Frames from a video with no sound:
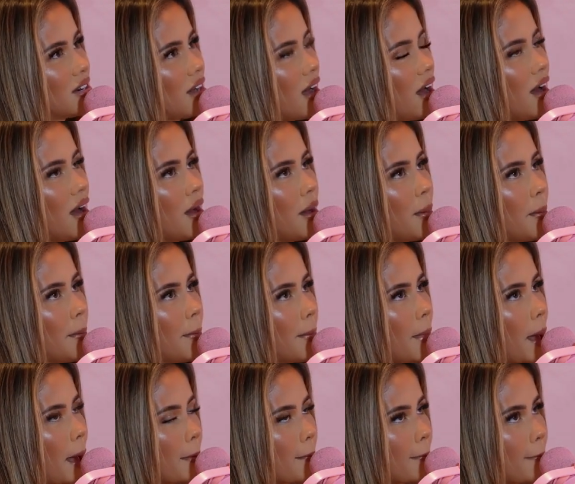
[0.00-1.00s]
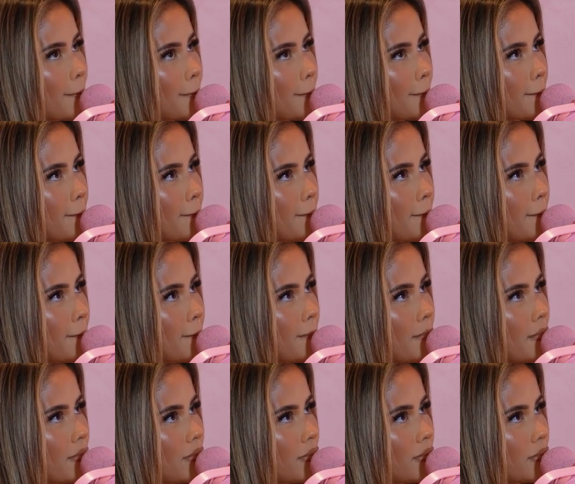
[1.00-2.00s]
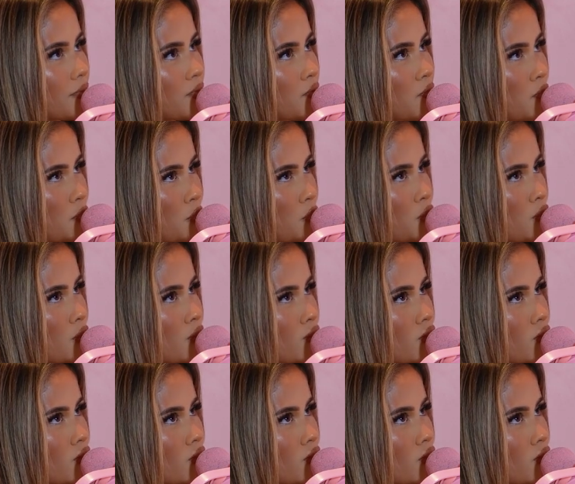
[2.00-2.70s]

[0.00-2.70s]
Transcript: We don't want people spreading rumors.